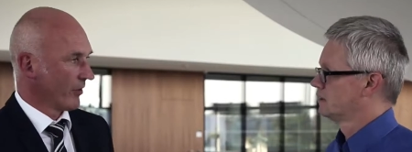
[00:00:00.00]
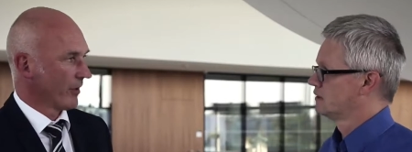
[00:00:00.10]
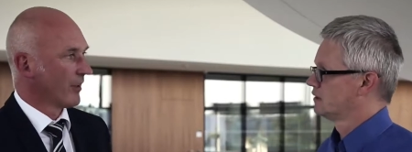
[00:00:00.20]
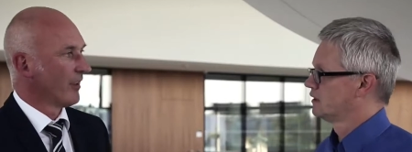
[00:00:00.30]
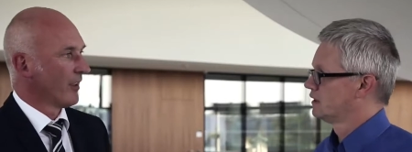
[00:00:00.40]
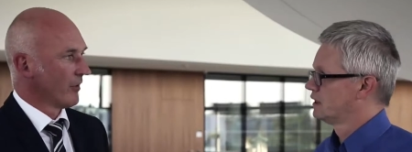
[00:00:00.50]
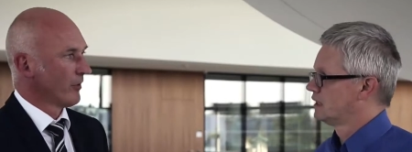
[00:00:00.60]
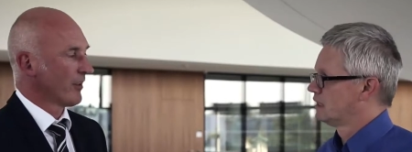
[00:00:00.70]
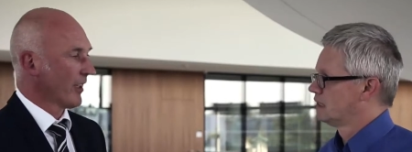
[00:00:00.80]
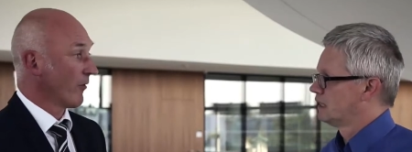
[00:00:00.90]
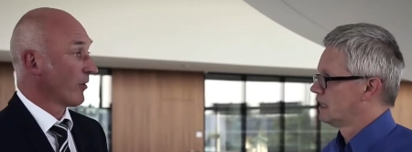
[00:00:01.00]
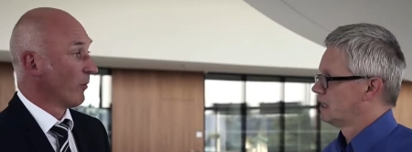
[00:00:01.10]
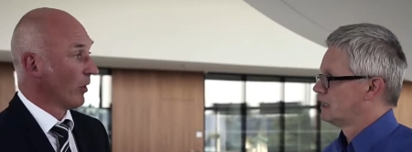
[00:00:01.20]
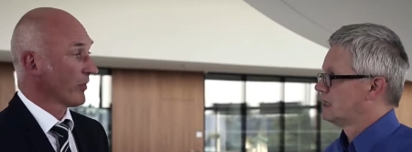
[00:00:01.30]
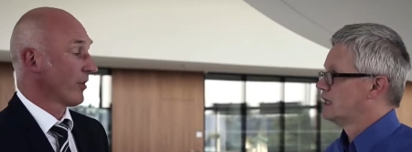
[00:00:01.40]
Speaker 1: your, your current
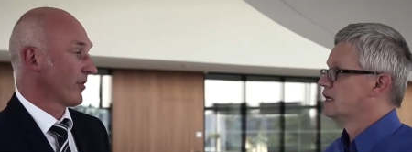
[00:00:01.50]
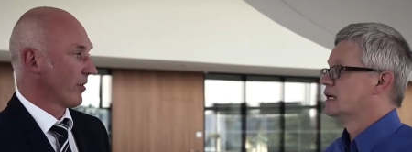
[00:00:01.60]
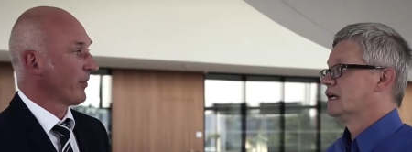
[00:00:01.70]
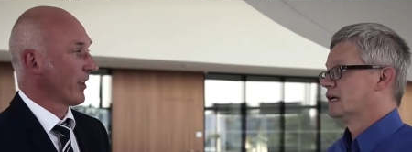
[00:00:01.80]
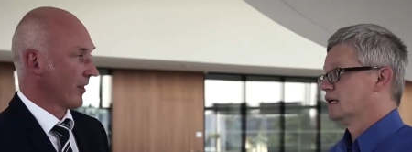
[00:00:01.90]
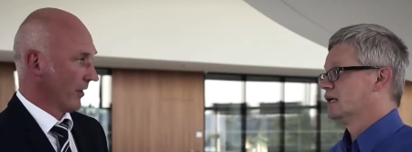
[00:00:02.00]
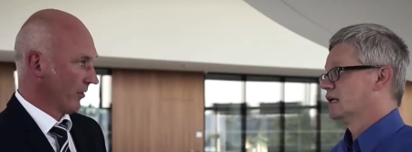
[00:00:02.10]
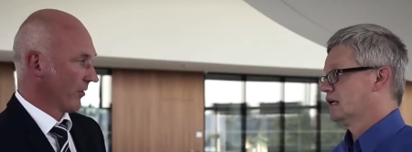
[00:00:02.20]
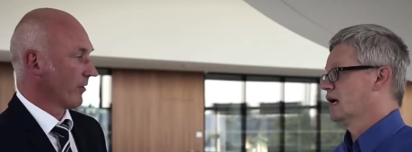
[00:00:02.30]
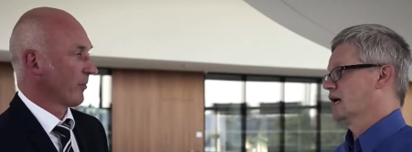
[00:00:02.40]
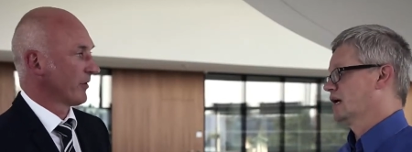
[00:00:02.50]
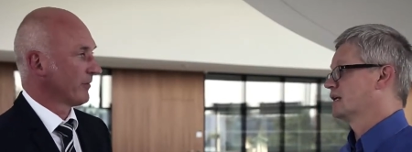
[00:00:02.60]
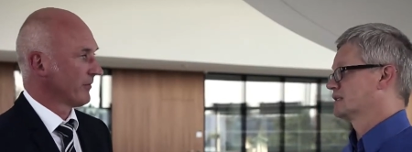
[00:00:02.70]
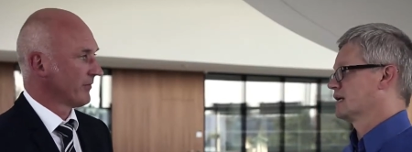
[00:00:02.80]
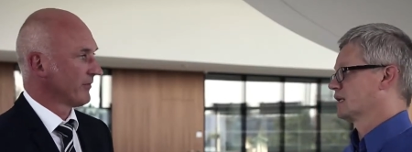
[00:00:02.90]
most hot topic in your. Yeah,
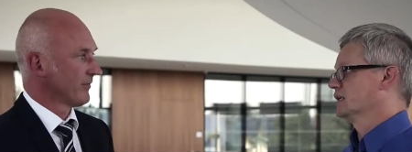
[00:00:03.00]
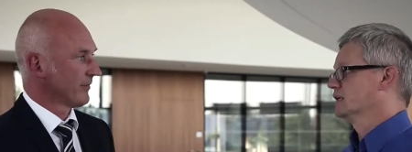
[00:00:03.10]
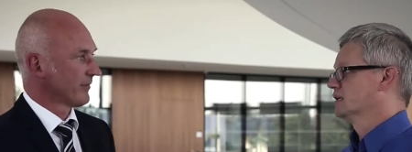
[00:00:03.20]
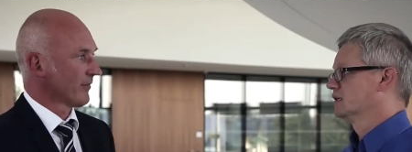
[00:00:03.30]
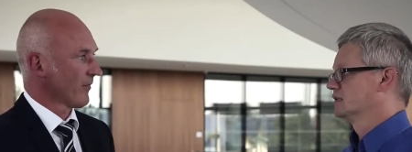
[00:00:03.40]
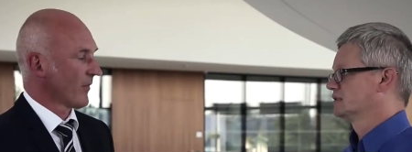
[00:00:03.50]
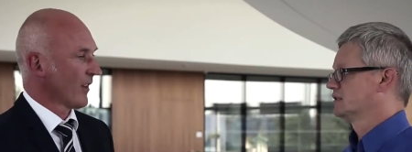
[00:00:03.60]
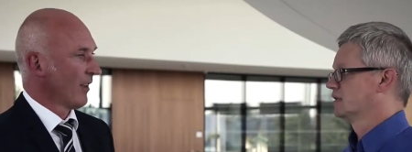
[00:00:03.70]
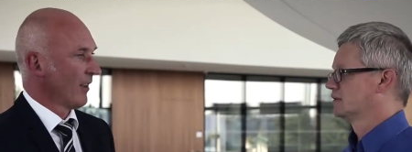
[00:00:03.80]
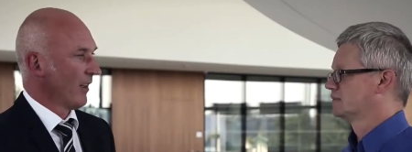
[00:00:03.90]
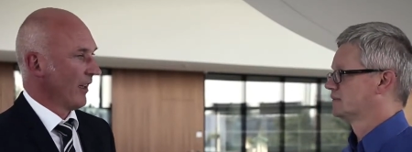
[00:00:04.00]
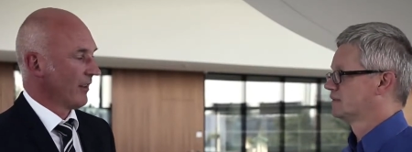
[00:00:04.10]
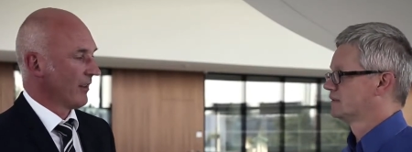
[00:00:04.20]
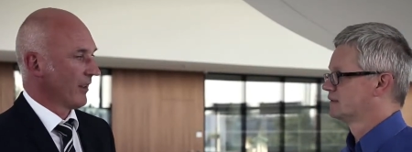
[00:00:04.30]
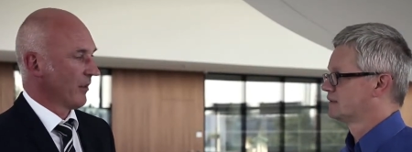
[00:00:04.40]
exactly.
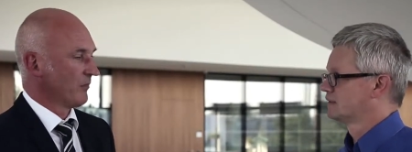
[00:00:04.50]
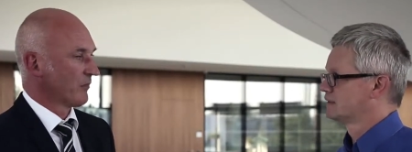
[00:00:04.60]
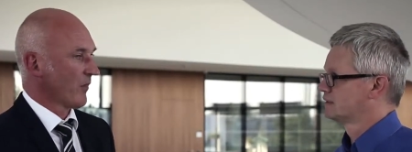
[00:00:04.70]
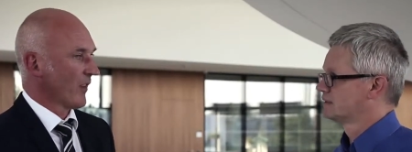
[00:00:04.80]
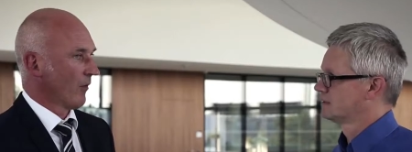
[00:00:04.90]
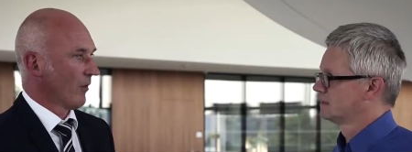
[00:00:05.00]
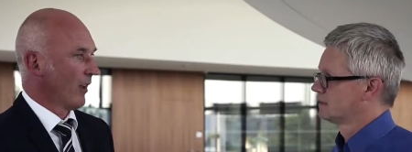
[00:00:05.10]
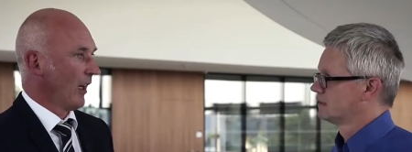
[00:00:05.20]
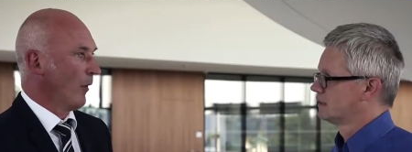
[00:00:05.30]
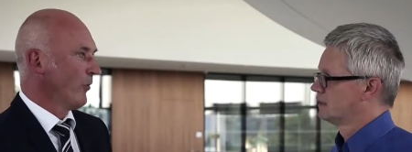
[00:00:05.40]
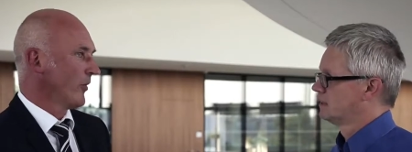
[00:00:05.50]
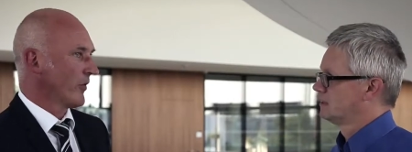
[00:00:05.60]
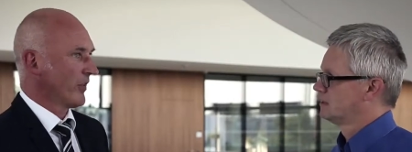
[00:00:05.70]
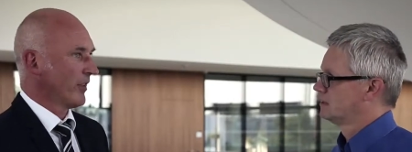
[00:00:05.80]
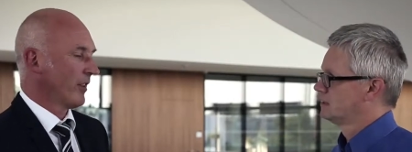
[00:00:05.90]
And um, how would you
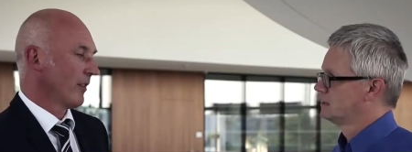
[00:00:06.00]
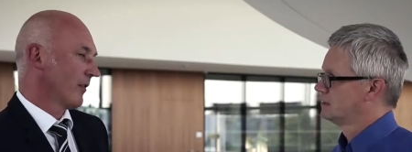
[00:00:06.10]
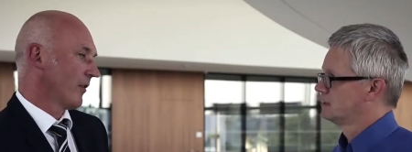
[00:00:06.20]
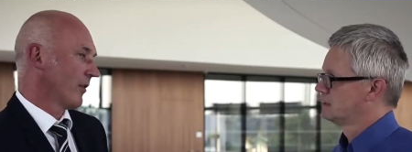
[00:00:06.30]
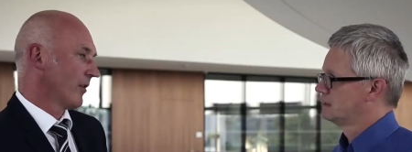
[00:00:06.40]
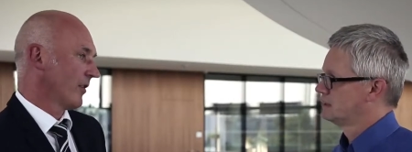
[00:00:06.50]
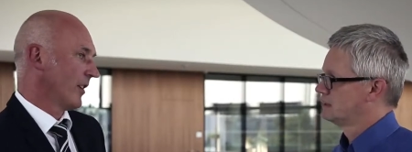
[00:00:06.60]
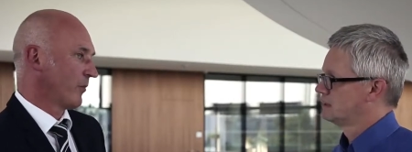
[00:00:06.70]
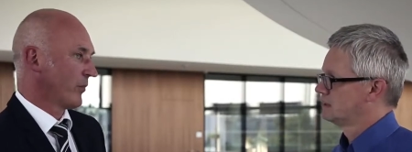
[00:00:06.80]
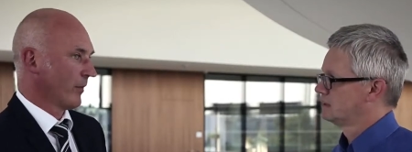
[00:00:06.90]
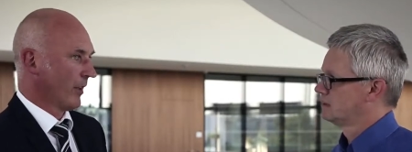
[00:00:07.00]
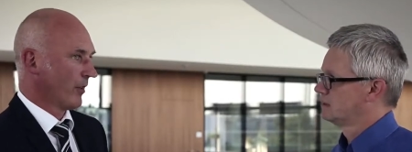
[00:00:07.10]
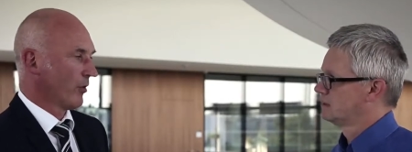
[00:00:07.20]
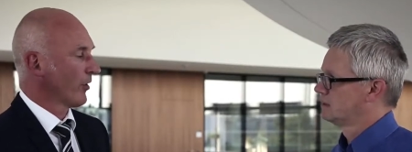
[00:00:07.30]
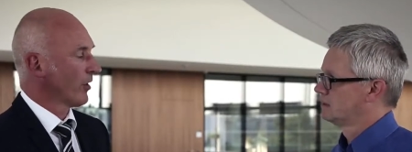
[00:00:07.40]
see that
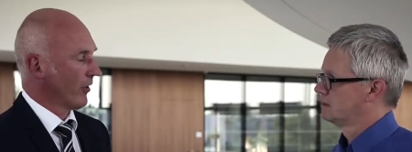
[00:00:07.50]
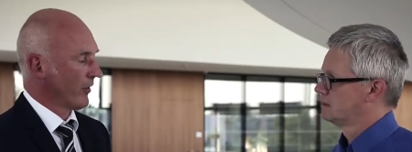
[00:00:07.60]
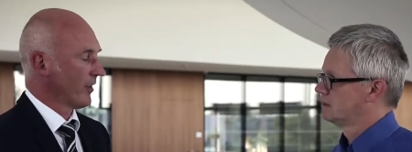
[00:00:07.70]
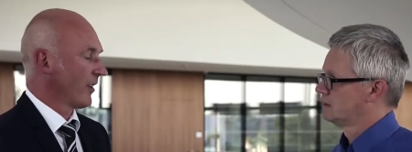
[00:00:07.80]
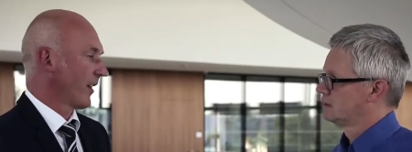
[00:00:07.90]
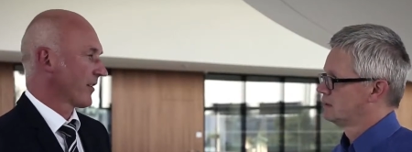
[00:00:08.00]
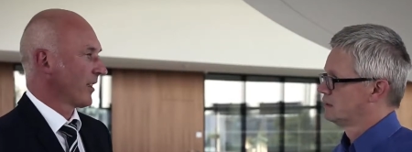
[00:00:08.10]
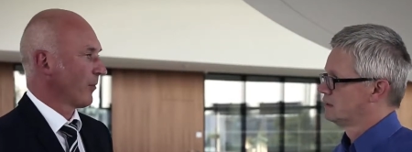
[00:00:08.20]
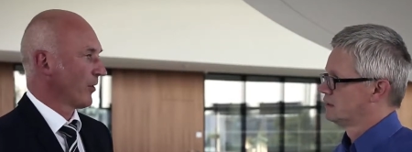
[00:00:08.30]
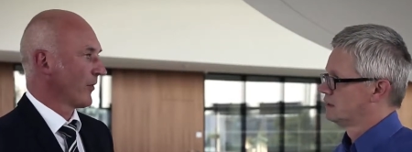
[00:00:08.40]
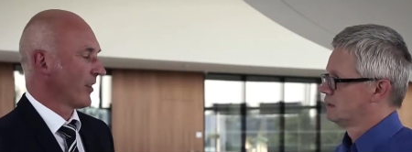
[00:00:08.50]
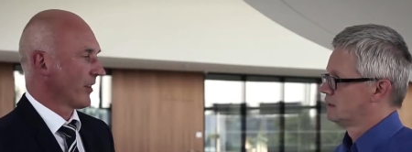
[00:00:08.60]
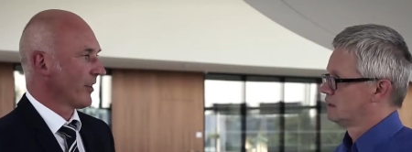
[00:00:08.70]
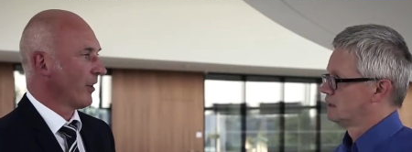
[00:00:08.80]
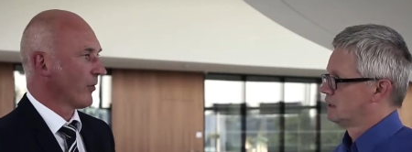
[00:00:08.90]
uh, going on in the next couple of
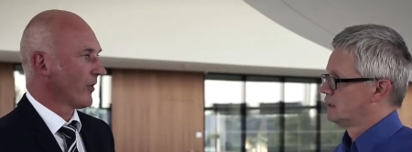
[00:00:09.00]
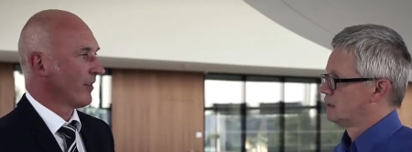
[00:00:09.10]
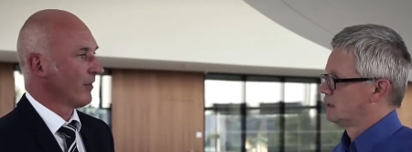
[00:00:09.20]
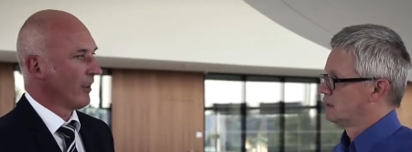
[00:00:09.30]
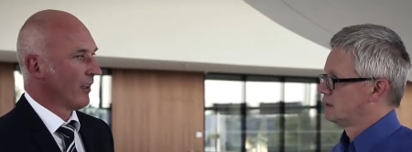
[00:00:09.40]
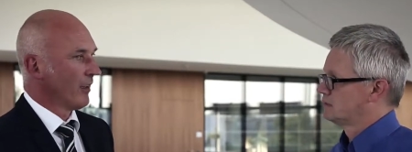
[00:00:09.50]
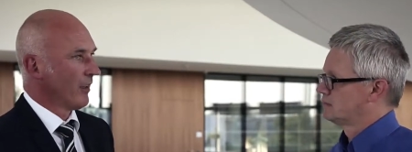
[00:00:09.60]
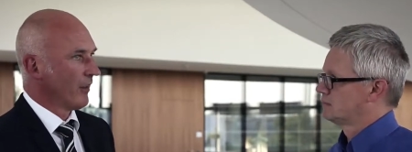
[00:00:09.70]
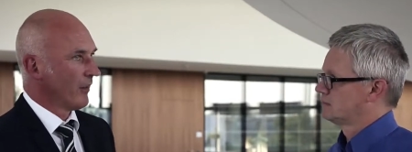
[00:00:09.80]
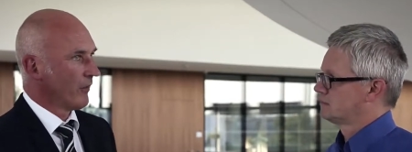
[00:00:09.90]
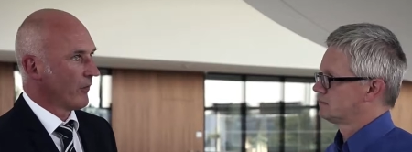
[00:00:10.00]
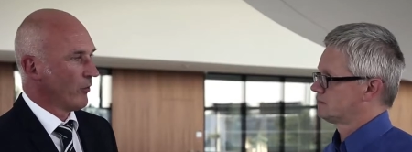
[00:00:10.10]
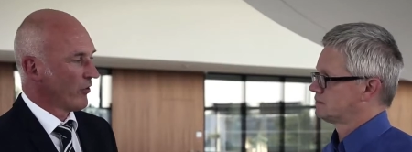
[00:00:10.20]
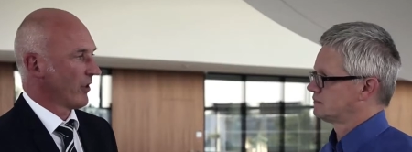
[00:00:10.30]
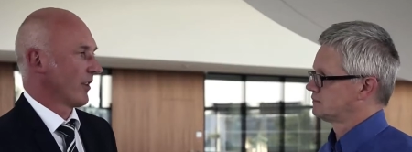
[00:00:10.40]
years? How would the
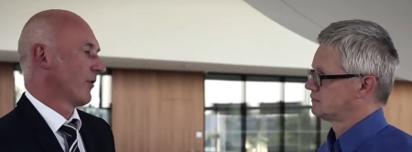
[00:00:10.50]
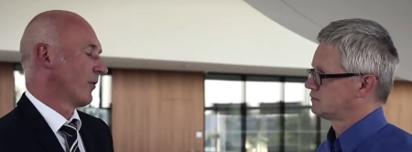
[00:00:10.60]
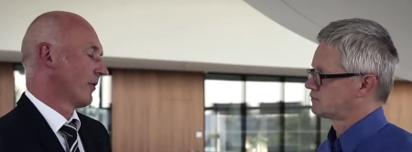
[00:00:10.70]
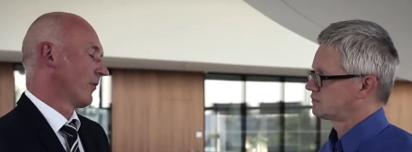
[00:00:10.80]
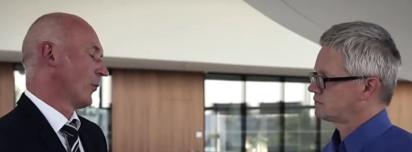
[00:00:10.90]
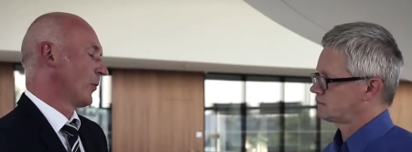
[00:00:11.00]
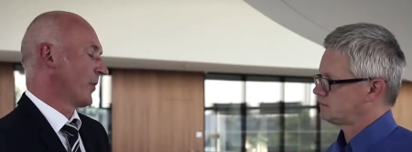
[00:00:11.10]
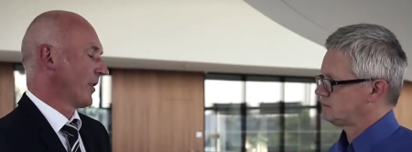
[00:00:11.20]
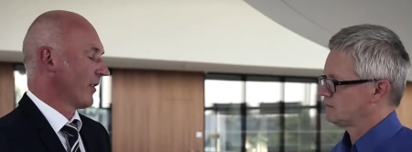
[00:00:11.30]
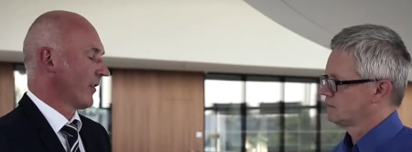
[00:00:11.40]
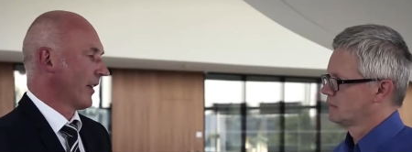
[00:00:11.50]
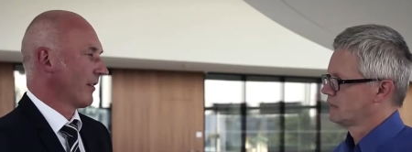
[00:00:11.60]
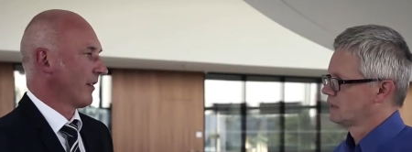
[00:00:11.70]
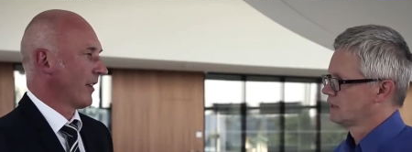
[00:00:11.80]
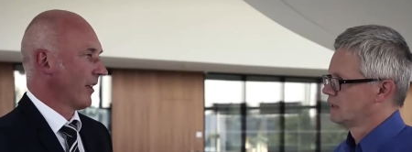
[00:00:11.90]
future would be in
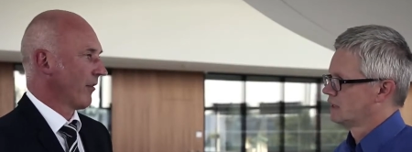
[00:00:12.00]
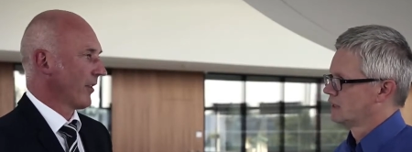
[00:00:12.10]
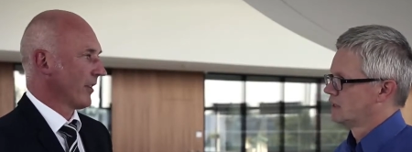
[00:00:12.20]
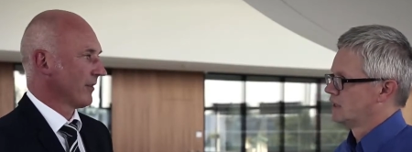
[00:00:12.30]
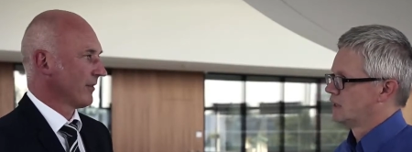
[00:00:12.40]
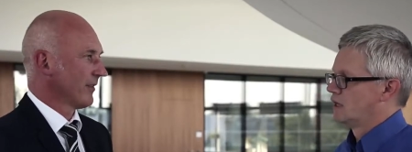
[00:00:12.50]
that, in that area?